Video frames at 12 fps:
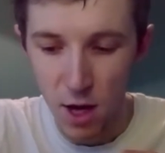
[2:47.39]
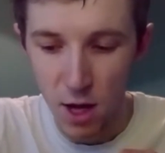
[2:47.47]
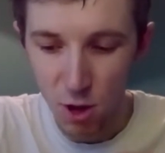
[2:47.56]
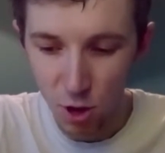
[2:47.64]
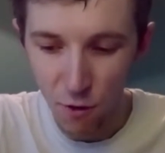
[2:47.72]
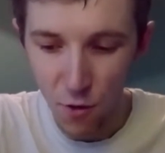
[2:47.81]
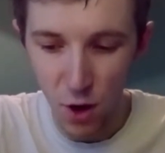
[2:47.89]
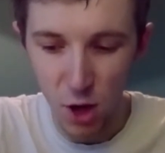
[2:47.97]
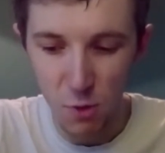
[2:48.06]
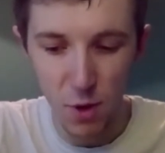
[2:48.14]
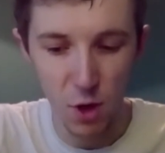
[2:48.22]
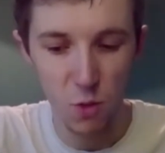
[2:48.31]
sufferings
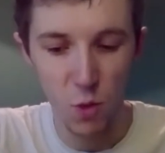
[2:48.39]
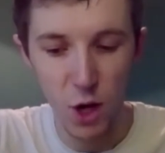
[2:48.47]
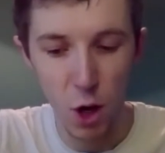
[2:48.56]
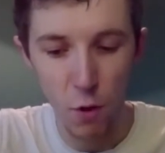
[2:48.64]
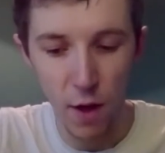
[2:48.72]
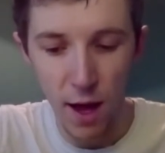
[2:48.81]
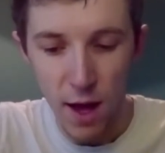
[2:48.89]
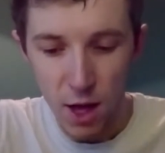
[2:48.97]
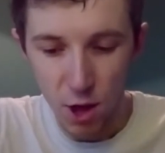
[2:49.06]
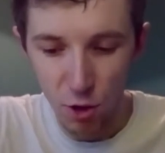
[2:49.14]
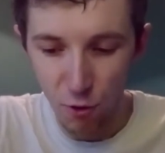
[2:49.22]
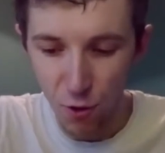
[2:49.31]
because we know that
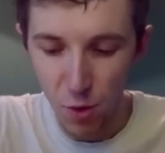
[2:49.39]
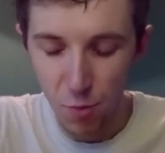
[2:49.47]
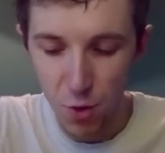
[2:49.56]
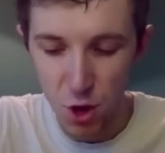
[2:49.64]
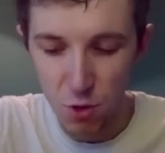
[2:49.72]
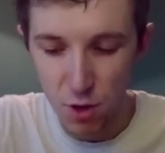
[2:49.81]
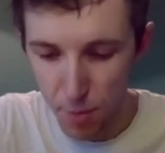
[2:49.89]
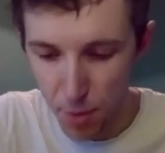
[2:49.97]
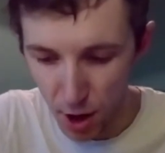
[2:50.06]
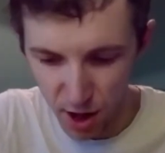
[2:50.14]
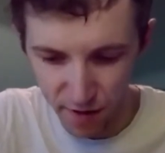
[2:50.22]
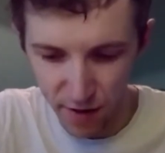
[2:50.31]
suffering produces
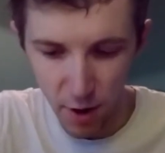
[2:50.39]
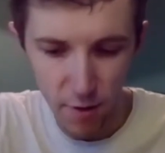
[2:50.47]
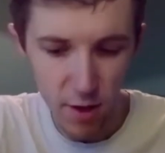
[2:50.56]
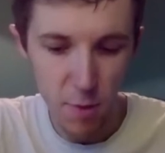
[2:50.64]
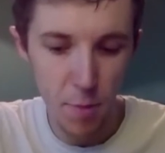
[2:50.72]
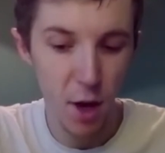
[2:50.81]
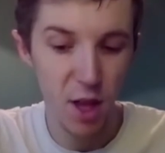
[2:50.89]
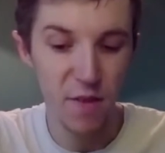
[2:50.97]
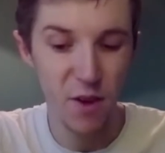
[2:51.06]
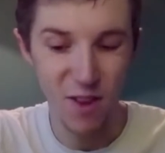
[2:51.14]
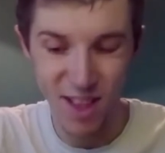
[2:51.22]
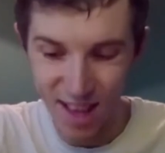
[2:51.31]
perseverance, perseverance,